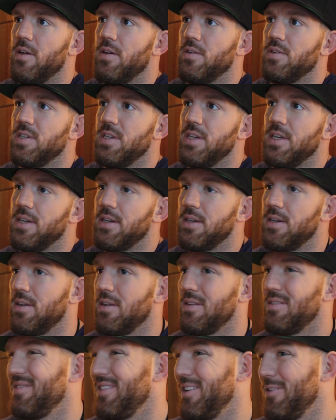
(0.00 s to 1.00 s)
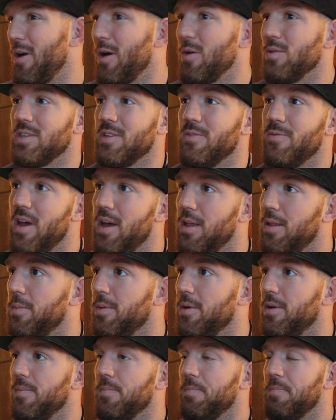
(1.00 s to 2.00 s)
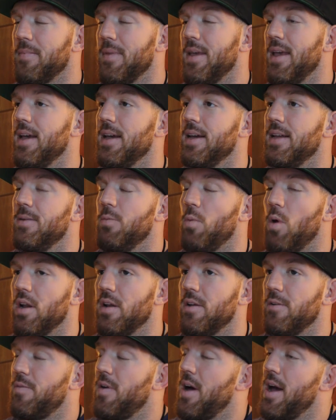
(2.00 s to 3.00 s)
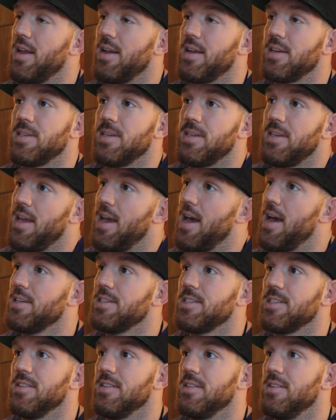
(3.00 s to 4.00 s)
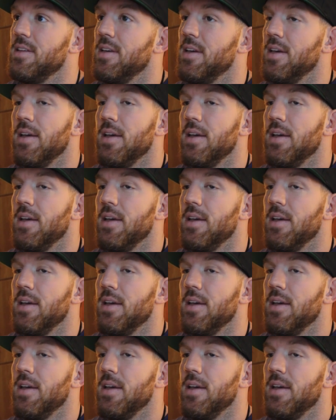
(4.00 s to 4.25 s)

seeing if I was available and wanted to fight, and I said yes, and